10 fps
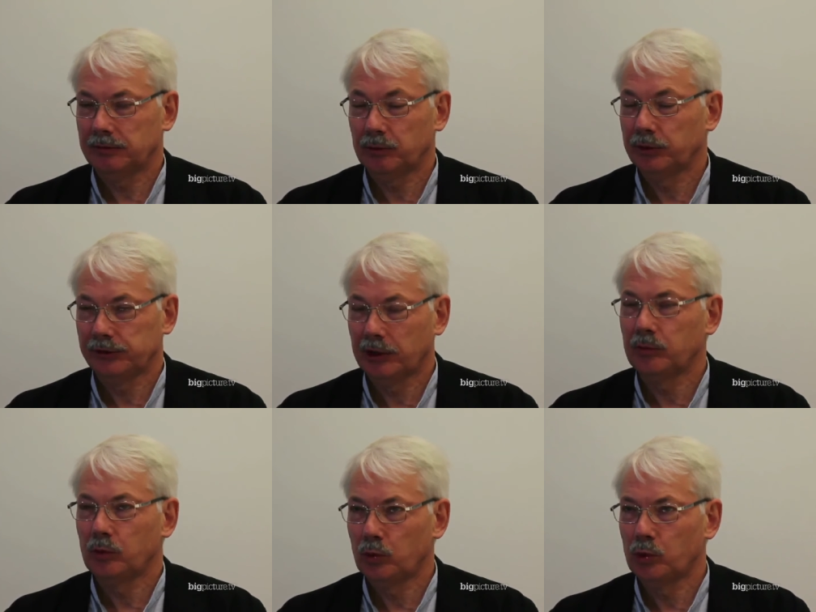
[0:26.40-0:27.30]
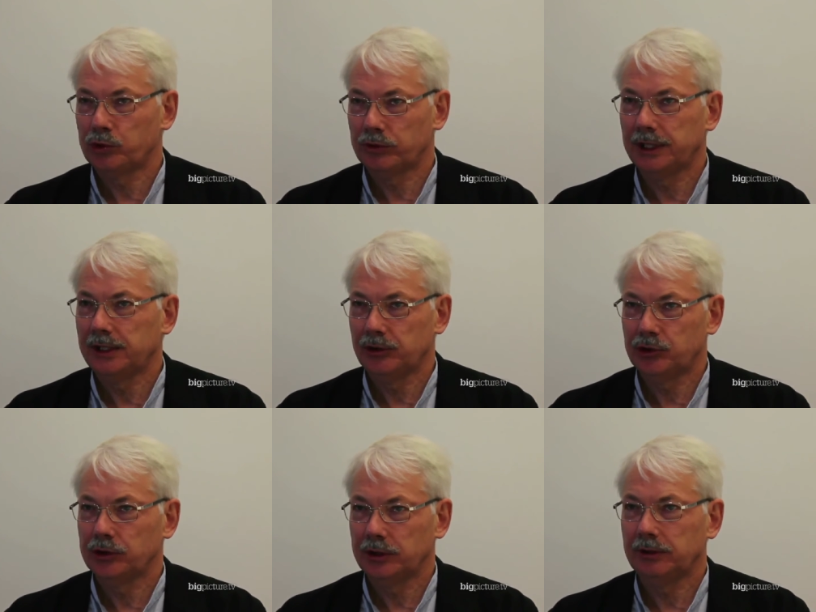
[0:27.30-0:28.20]
for example, water and
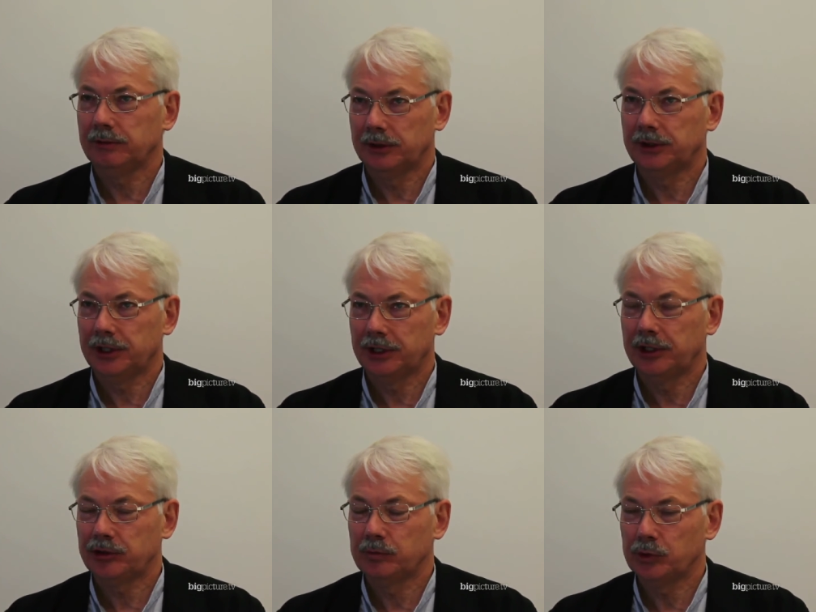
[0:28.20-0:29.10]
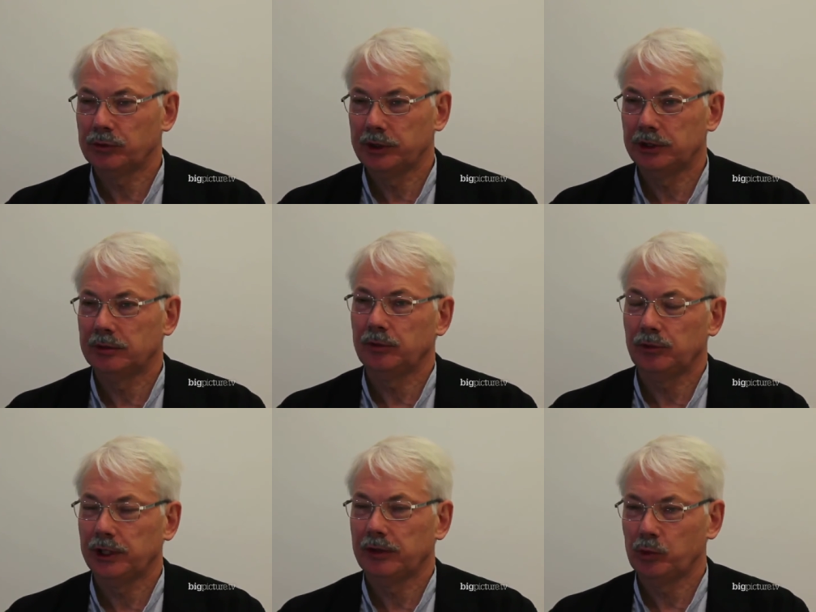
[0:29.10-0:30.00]
energy and the connection between them, you
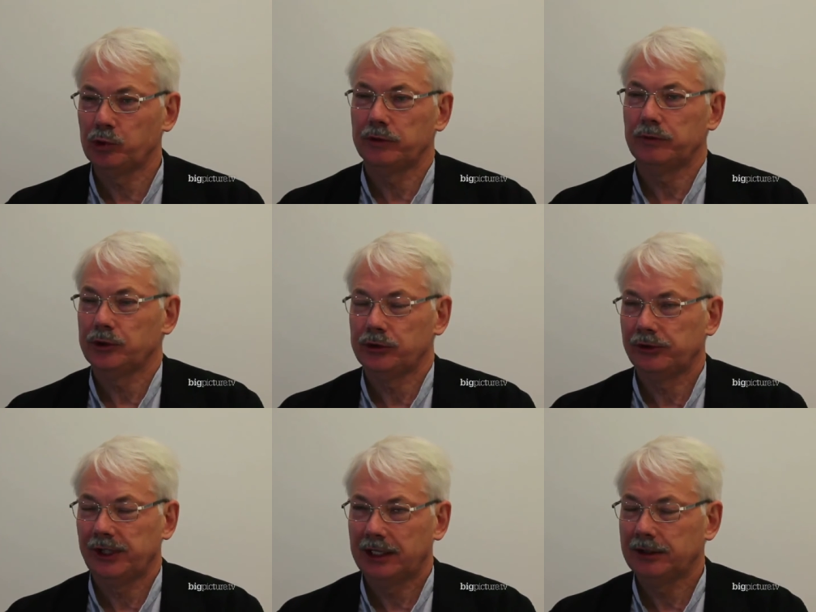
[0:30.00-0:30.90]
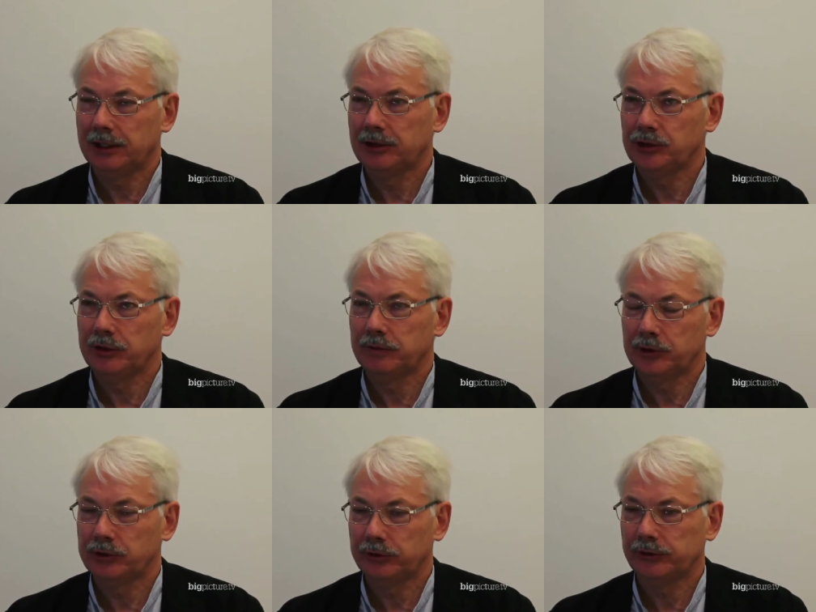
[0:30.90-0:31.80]
can have water efficiency and energy
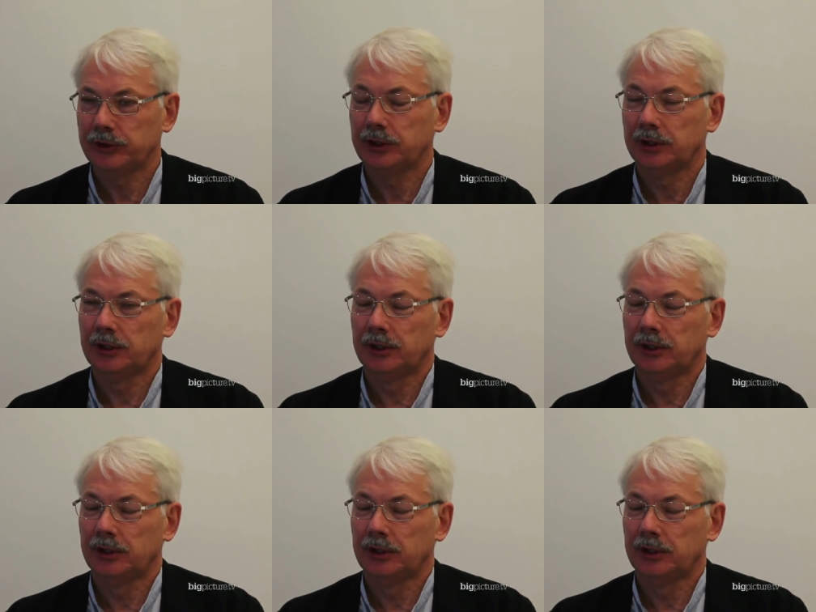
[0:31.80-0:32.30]
efficiency